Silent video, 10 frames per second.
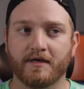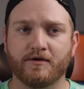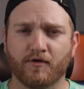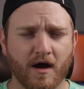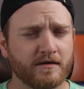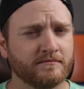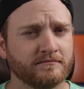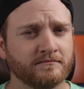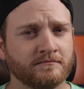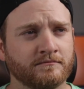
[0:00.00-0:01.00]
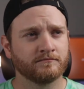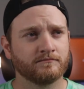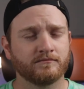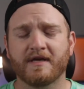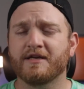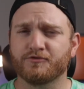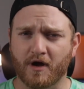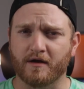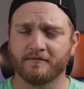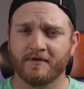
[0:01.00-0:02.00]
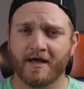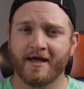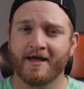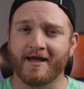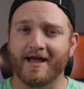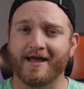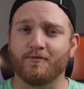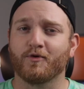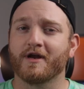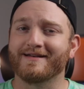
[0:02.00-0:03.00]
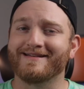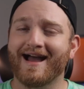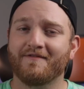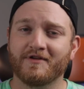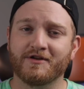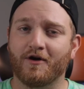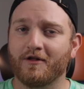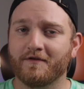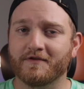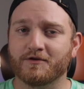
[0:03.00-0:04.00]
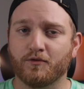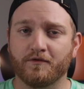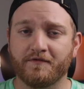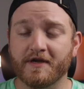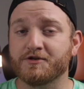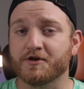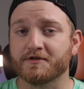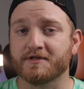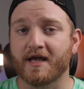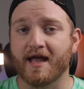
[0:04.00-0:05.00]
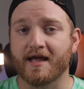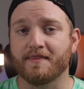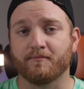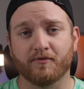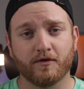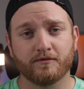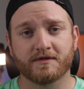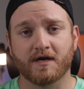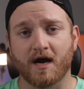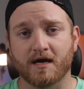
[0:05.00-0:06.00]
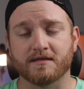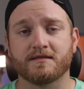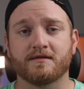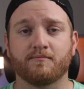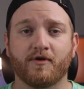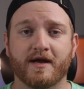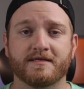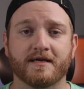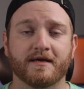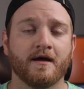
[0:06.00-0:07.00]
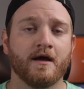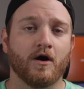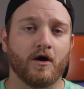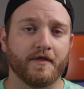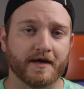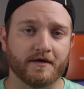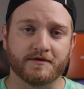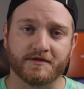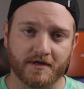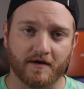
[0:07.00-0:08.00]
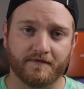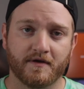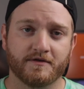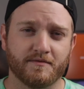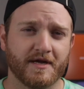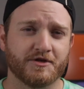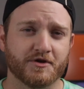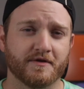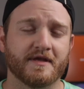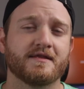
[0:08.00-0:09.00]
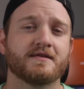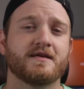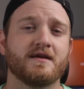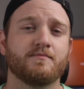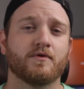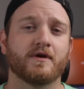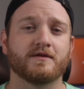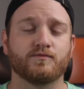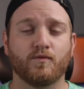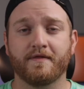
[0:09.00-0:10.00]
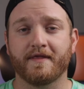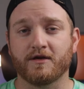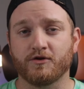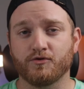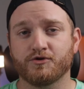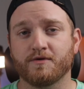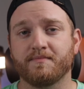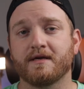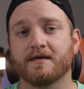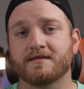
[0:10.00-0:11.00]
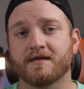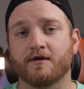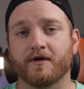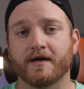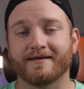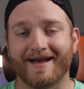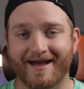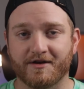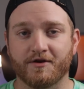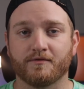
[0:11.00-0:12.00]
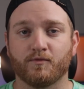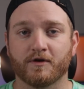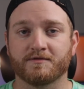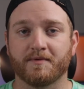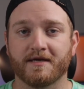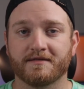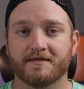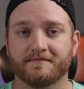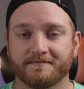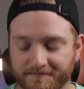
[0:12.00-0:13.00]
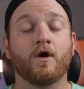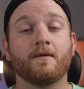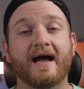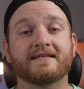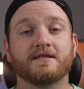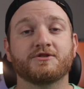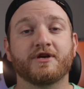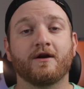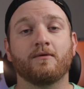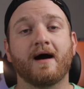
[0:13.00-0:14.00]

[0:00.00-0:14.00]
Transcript: Keychron. And we're going to dive into all of its cool features and the pros, cons, the pricing, all that good stuff to make sure that this keyboard is one that you should be considering to add to your workspace. Welcome back to the channel.